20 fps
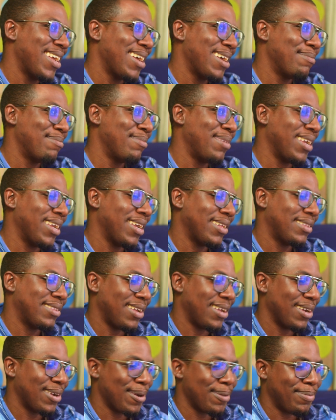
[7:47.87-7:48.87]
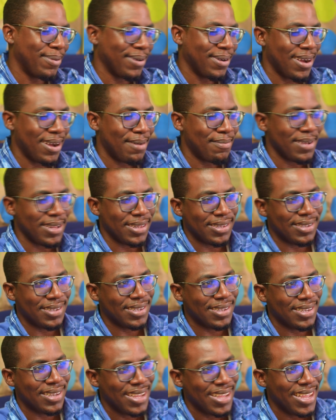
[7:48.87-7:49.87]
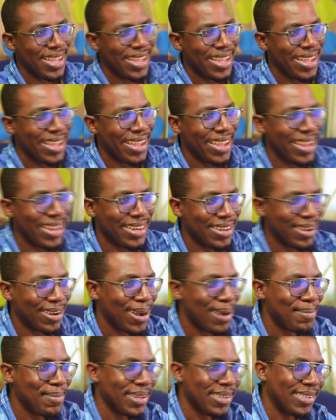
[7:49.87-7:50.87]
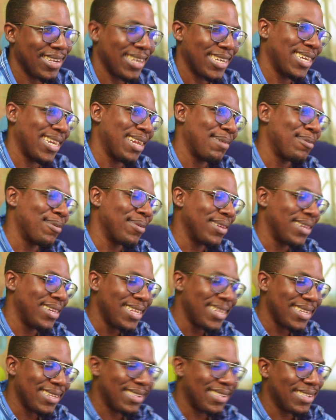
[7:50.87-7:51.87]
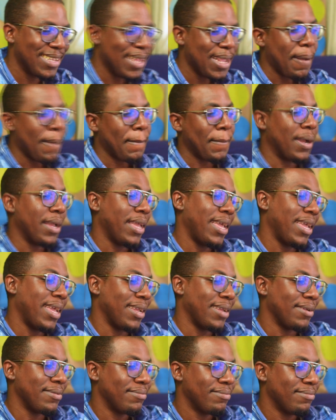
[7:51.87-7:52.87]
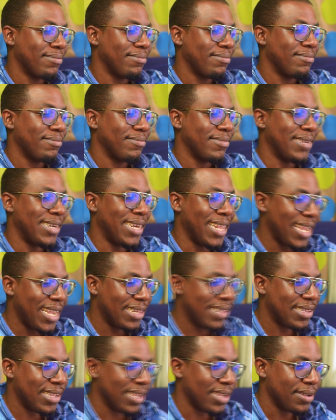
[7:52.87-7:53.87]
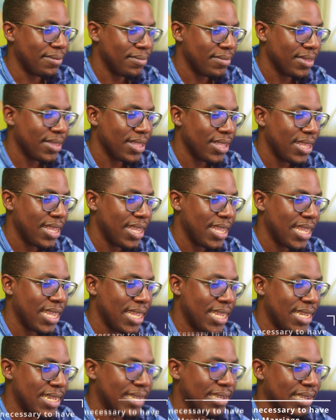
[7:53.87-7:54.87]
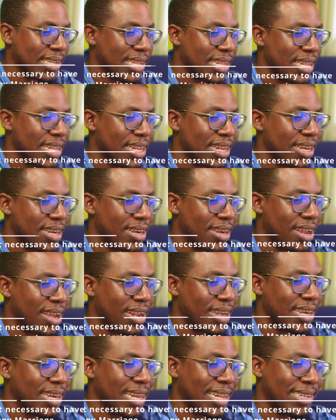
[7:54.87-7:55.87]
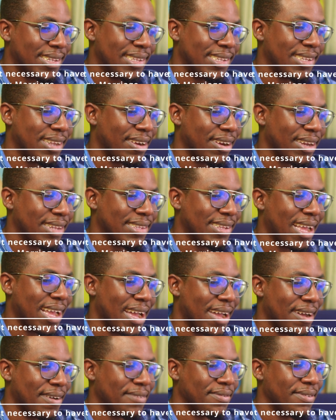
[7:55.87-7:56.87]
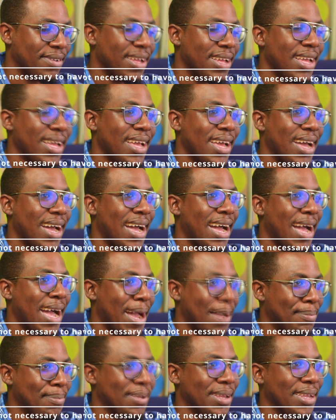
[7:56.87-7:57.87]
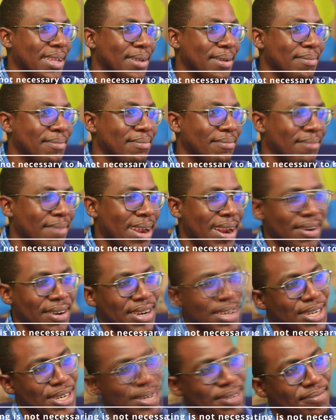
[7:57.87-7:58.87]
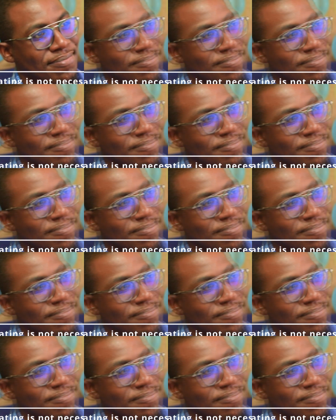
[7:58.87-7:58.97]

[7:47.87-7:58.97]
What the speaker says: May get to a couple comments in the comment section about this, but hey, dating is not necessary to have a happy marriage.